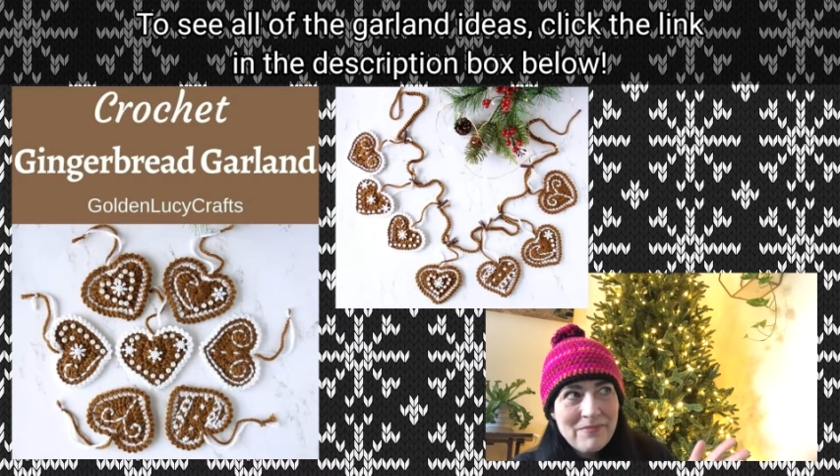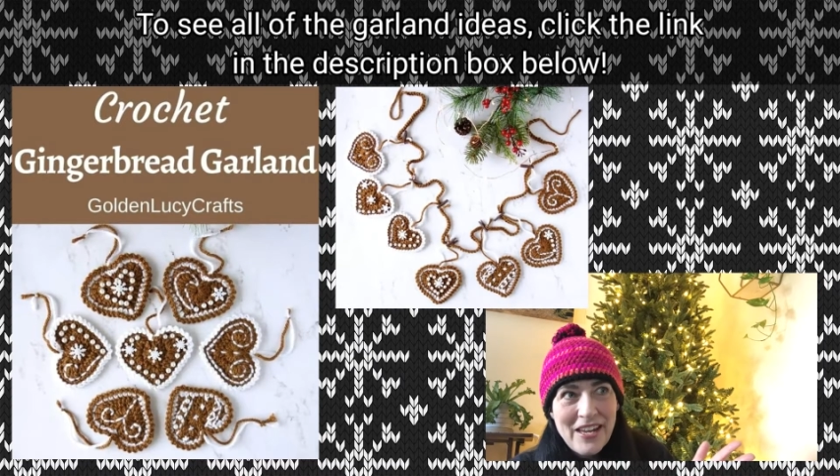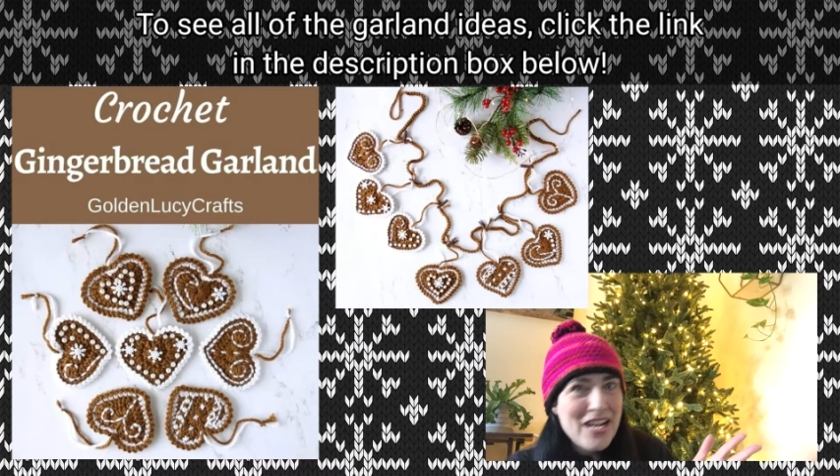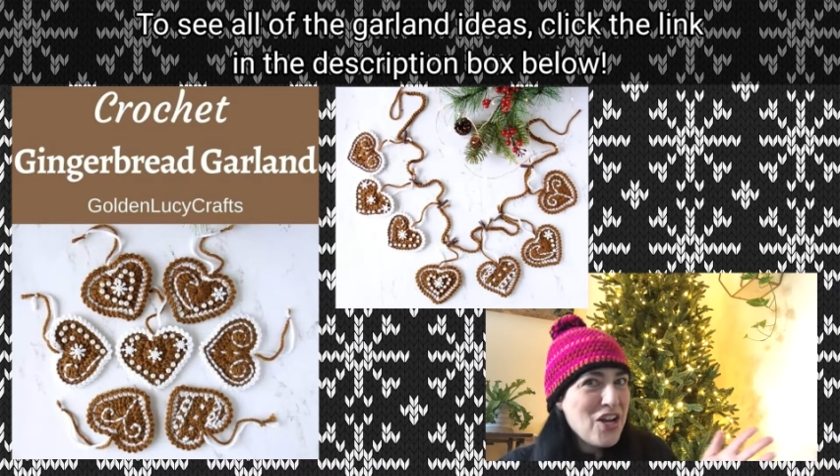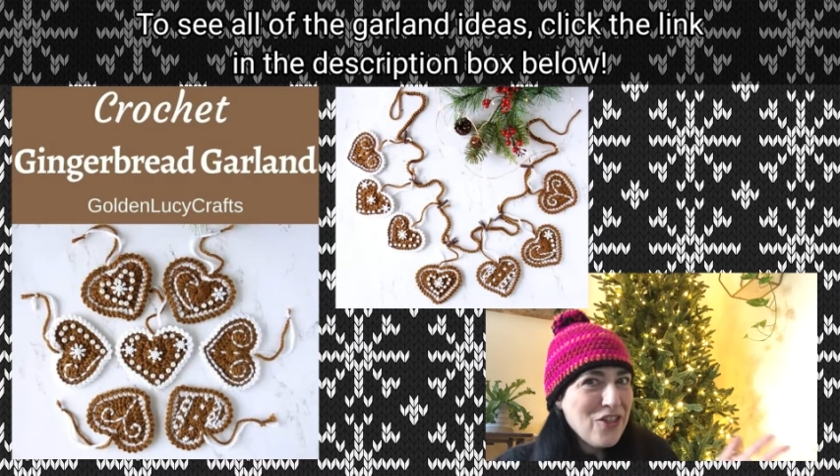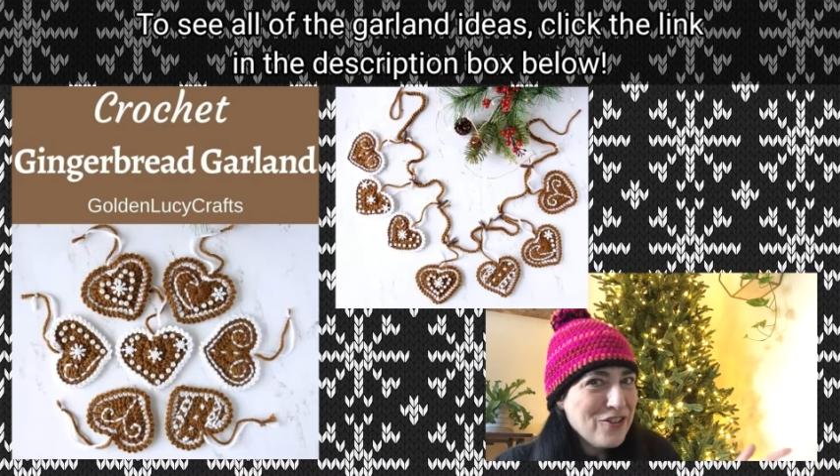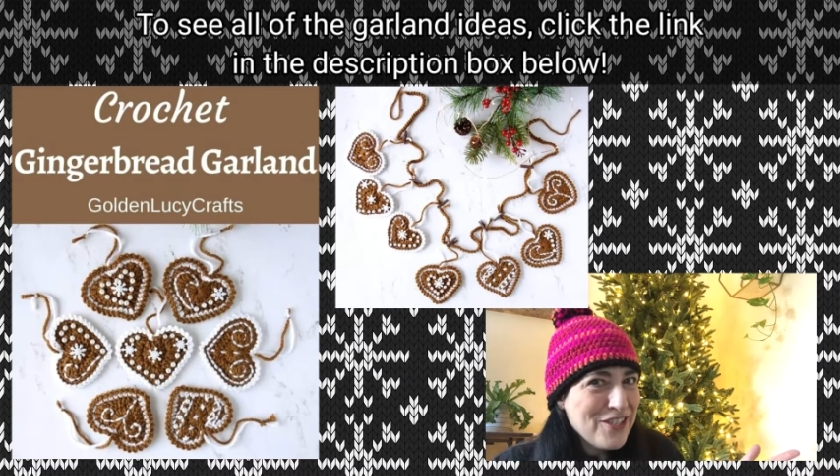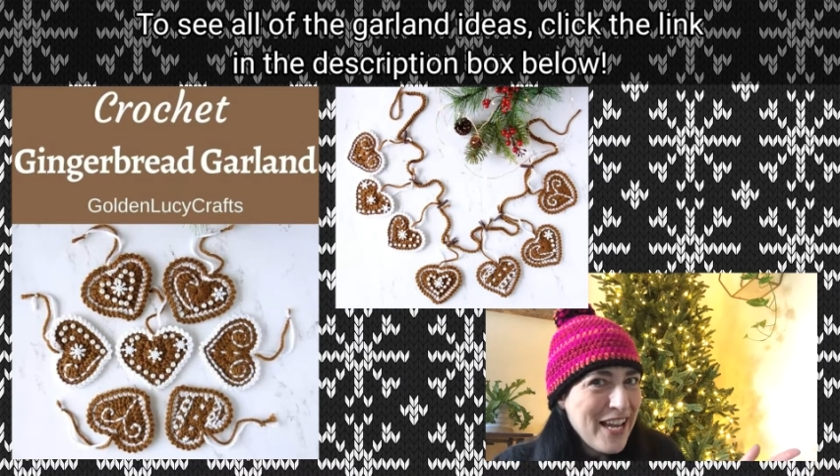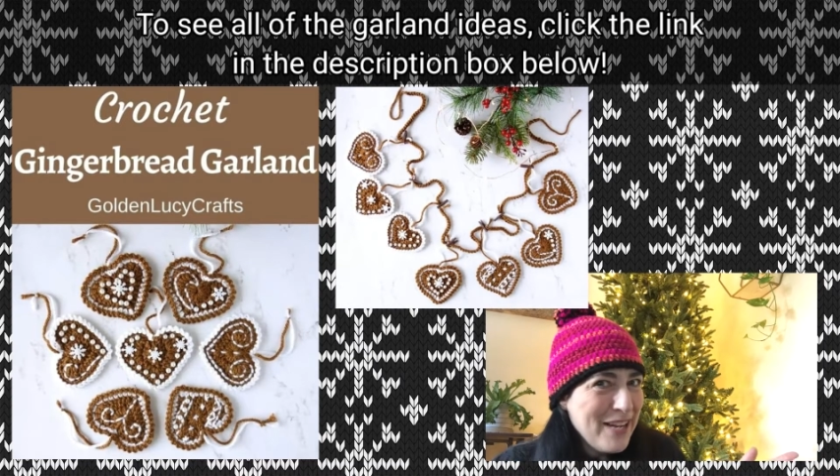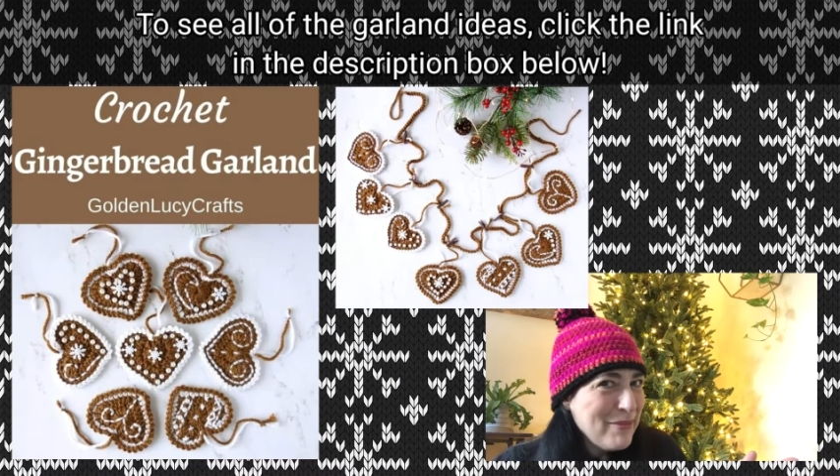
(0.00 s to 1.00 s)
any other
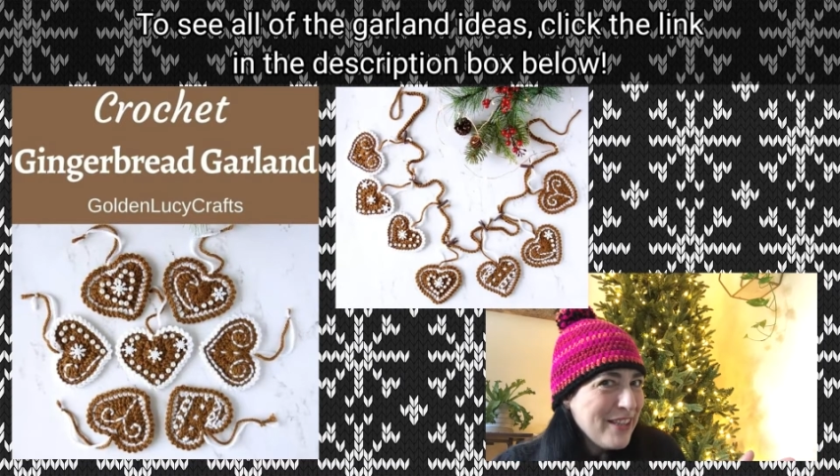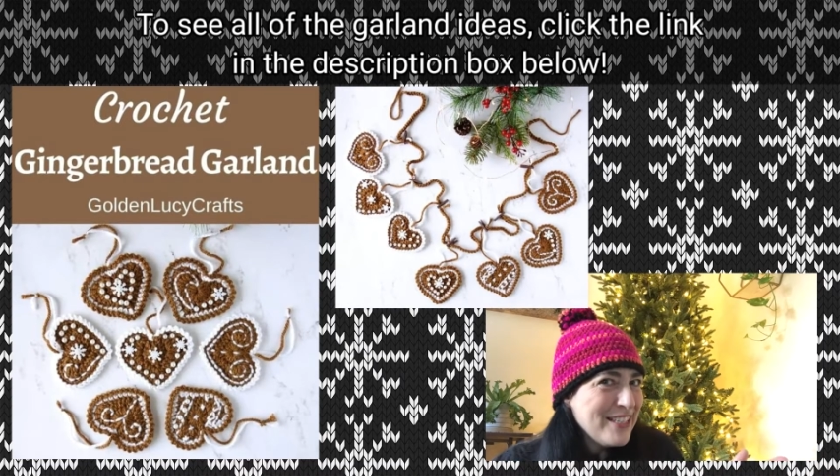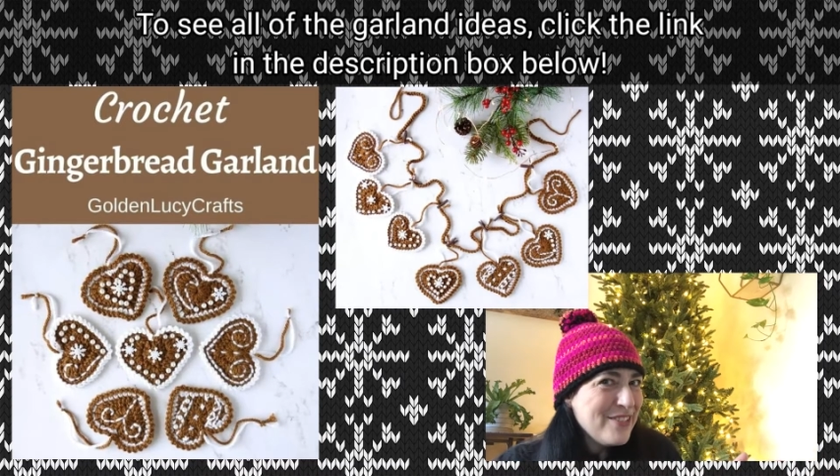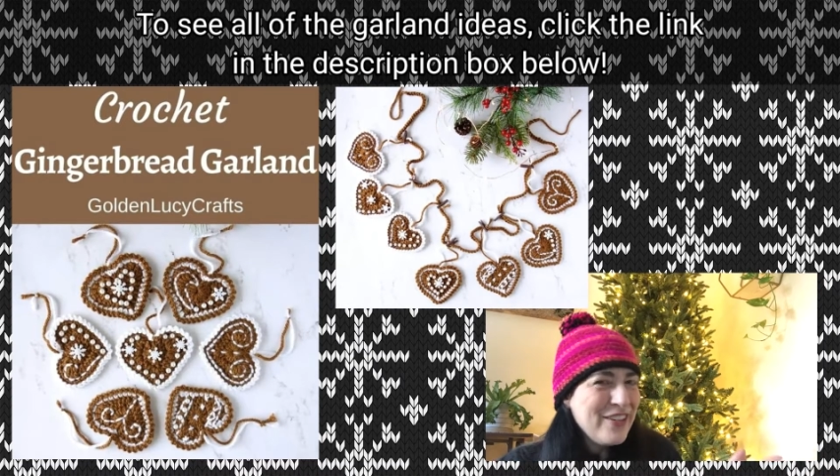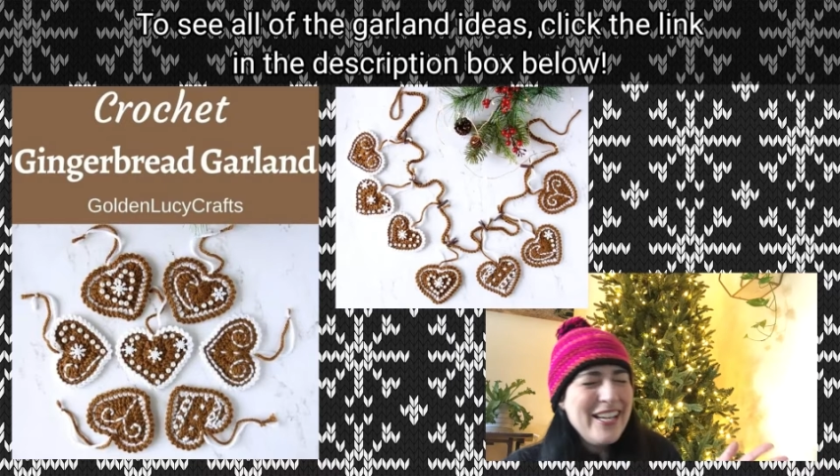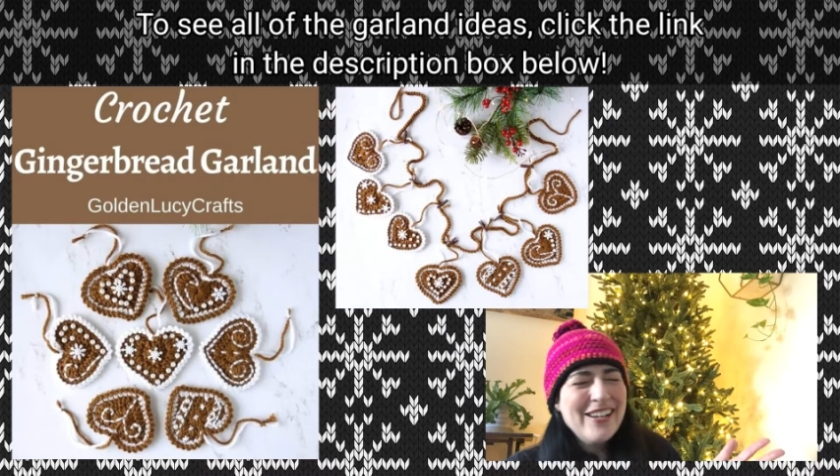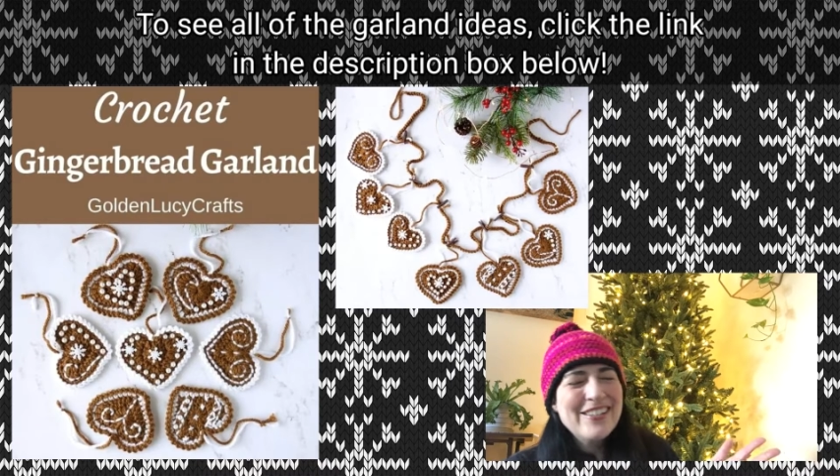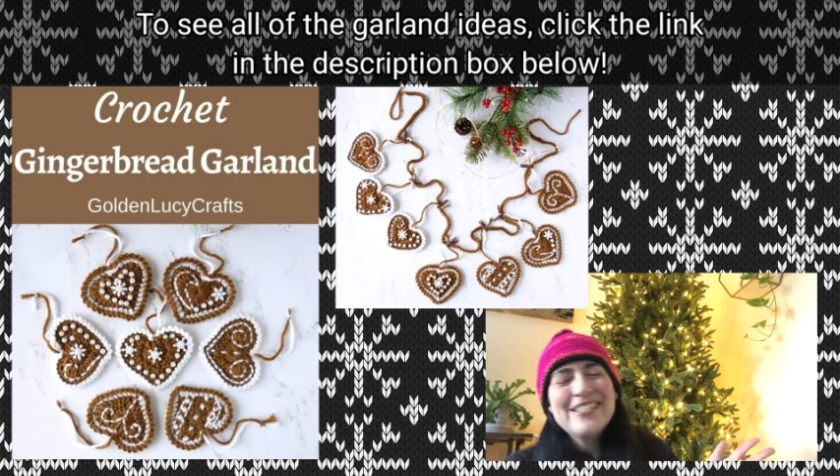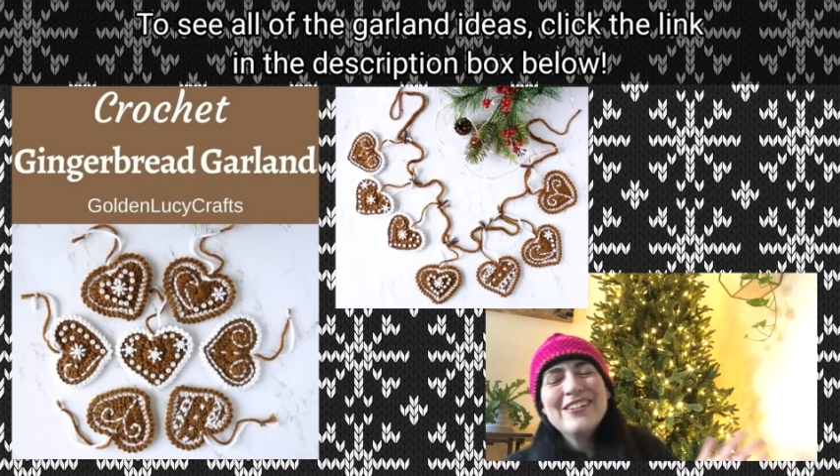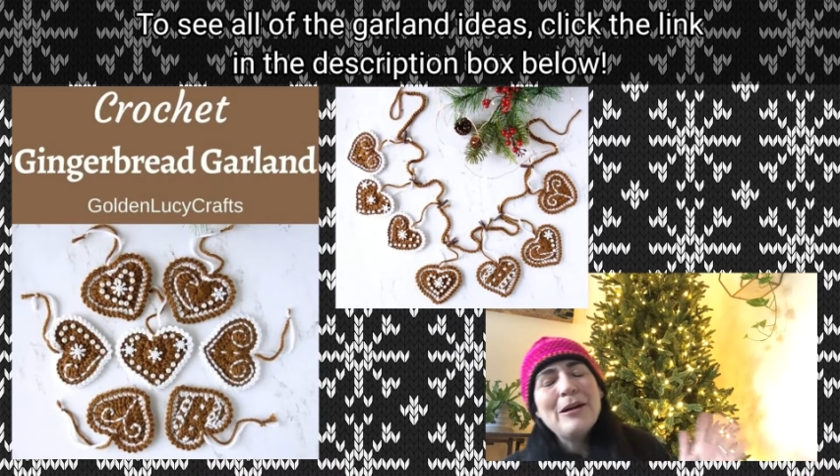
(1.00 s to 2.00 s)
time that these videos are